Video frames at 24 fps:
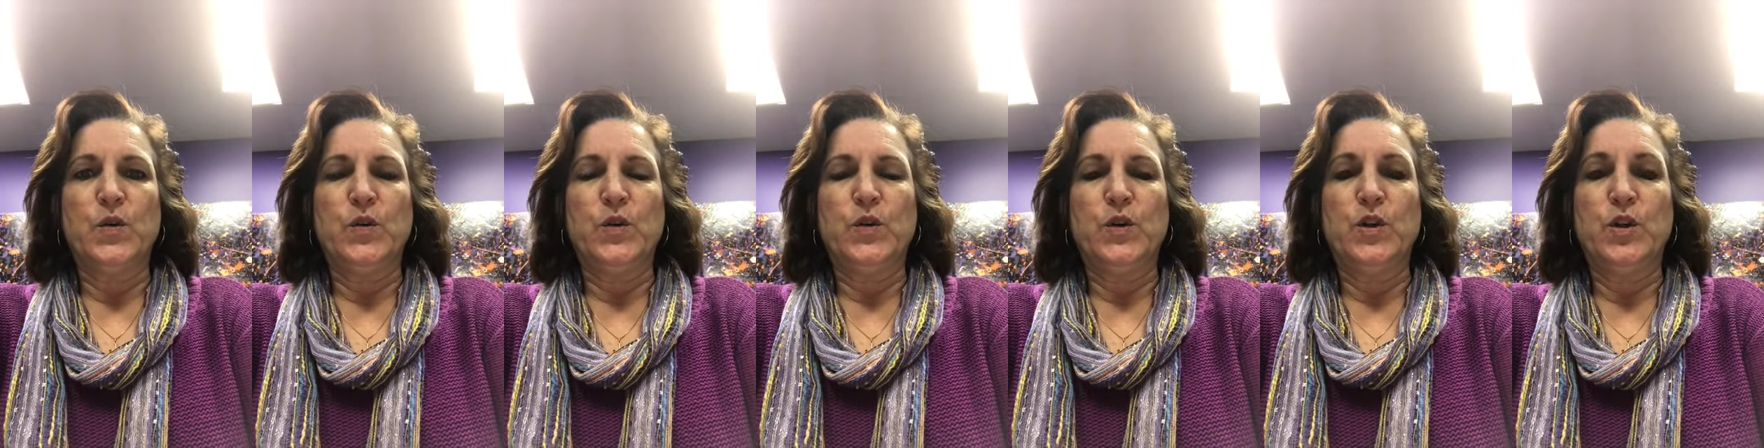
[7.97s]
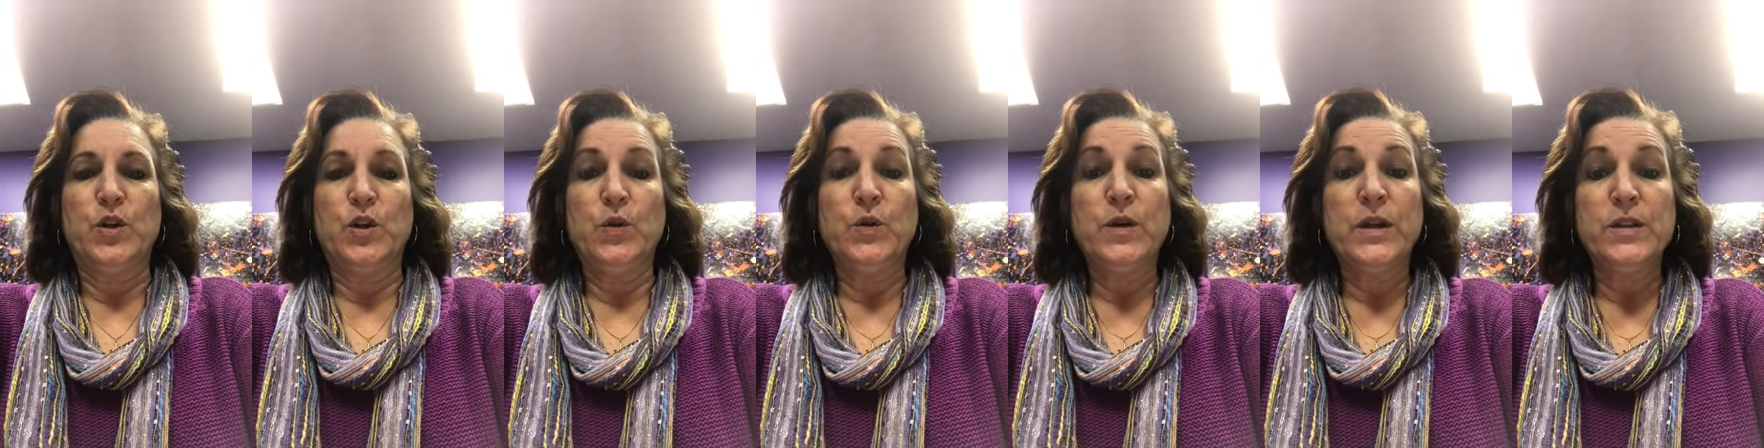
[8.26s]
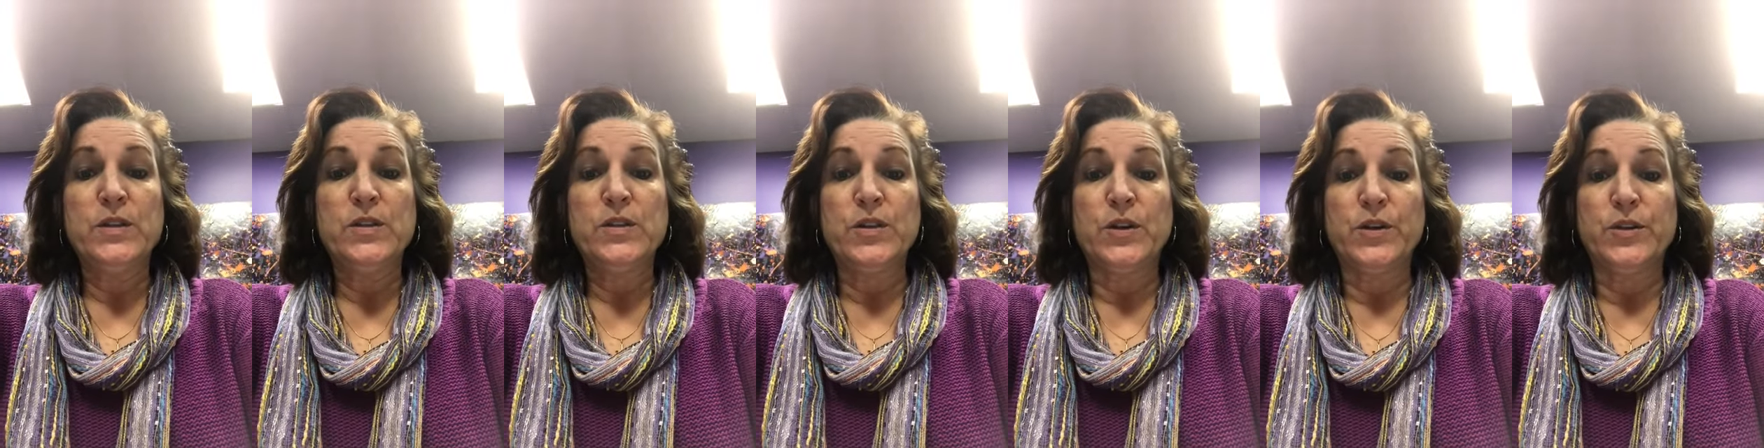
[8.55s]
you
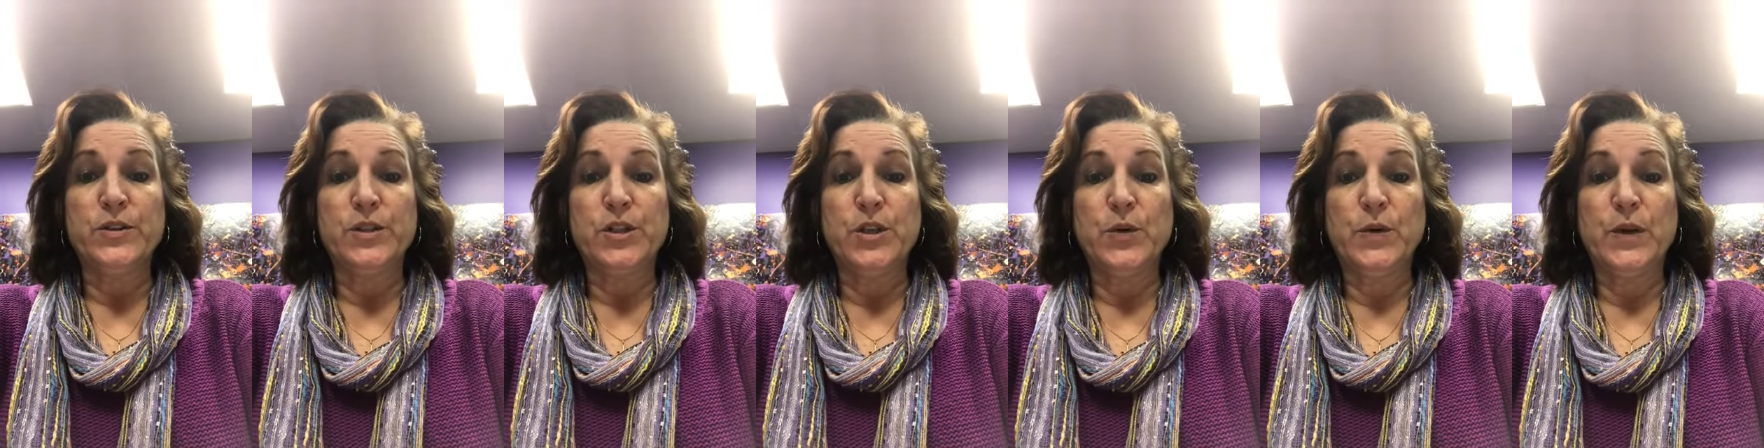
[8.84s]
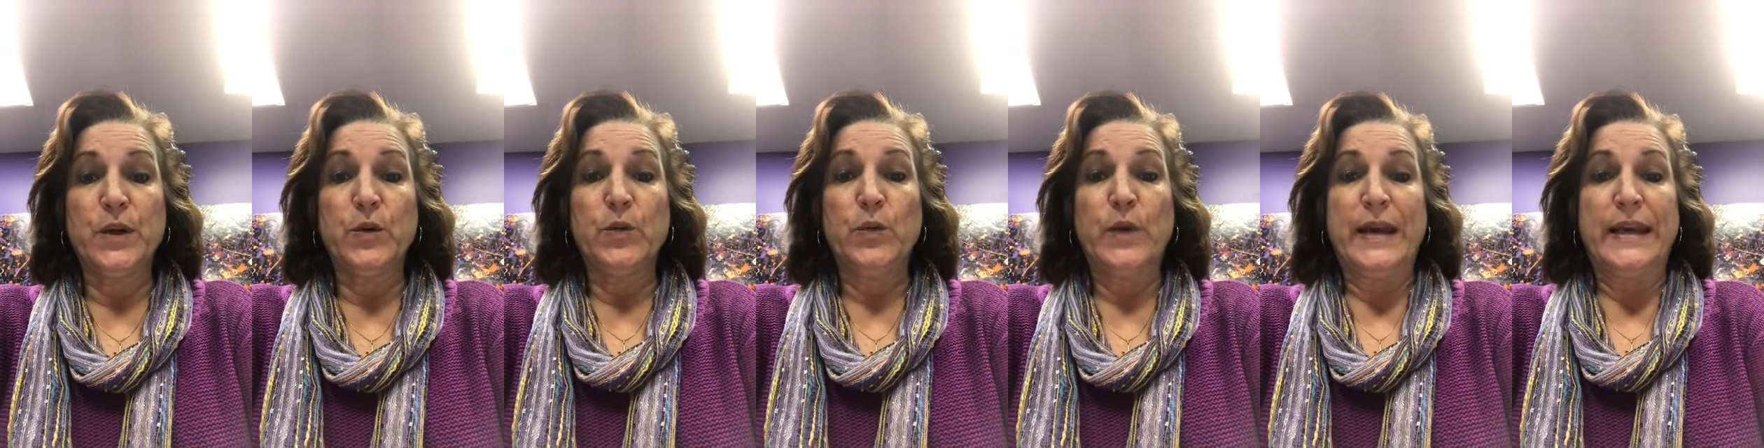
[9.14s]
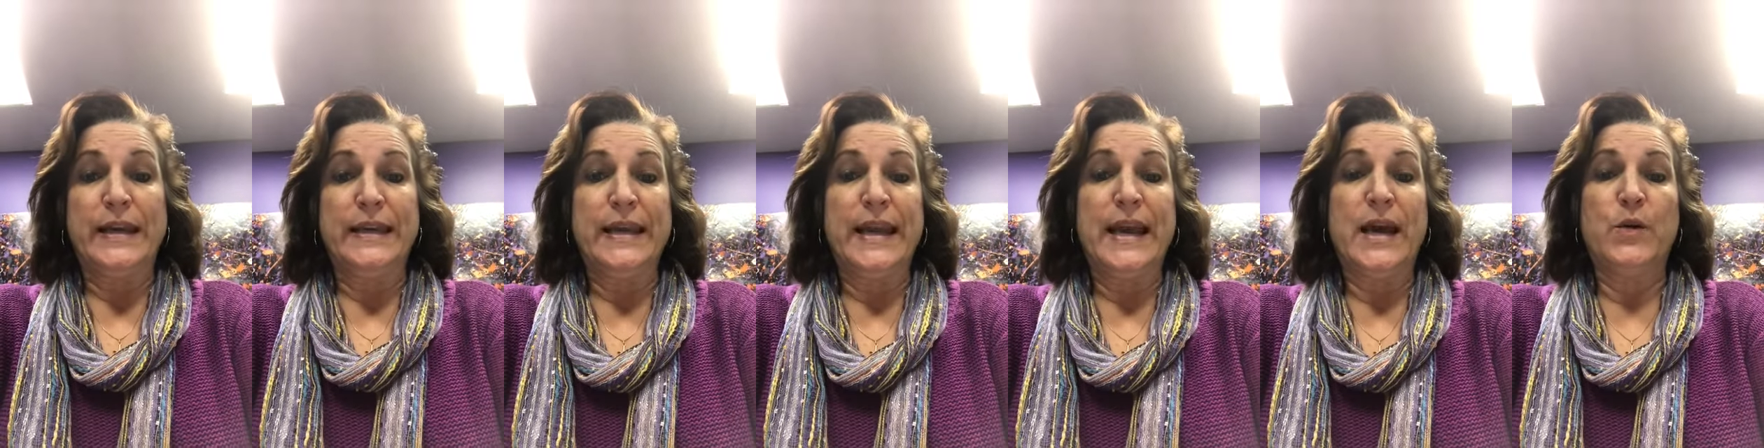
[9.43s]
can start doing
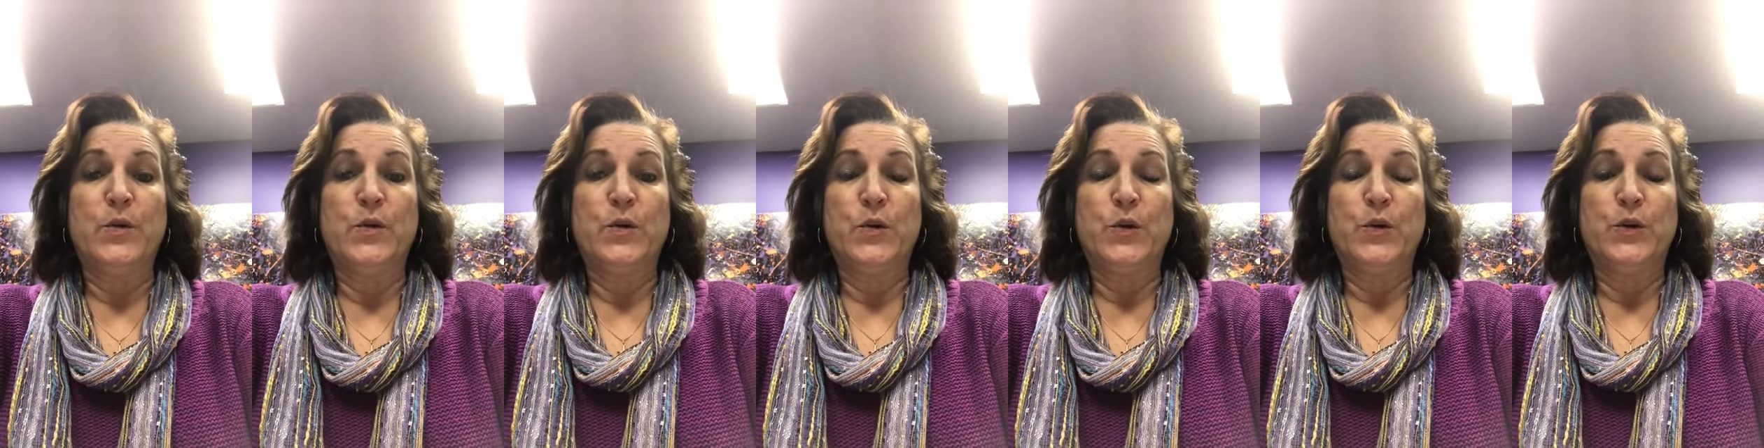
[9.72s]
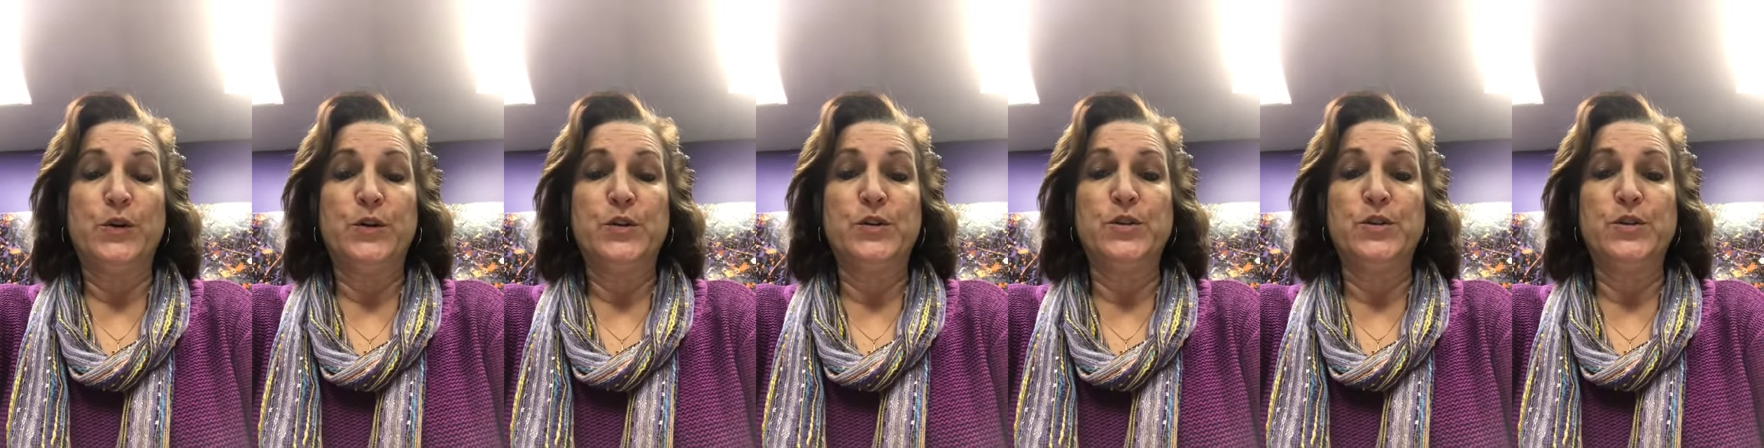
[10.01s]
right now in order